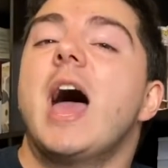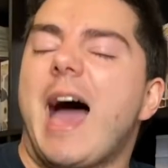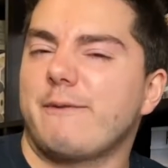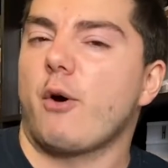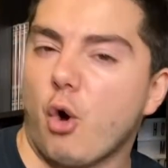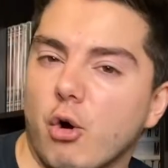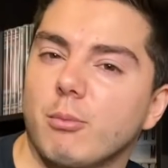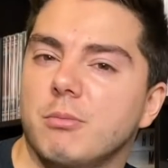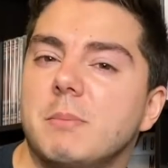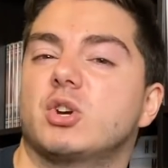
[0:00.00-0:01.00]
have her
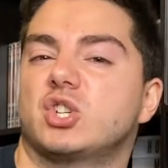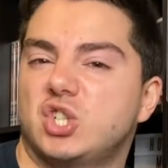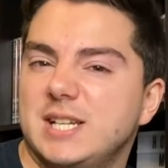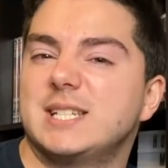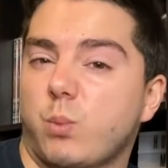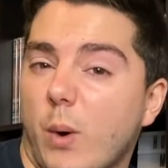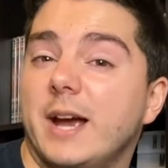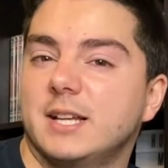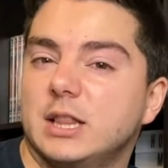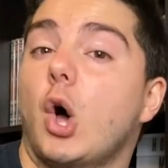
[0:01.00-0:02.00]
moment because she's
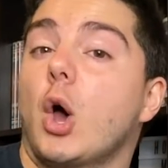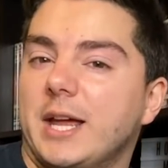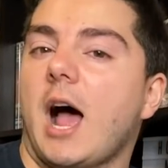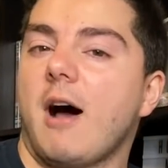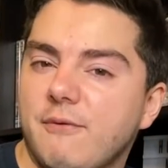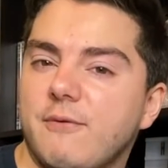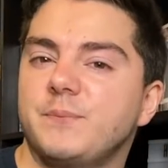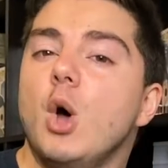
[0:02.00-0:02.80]
waited long enough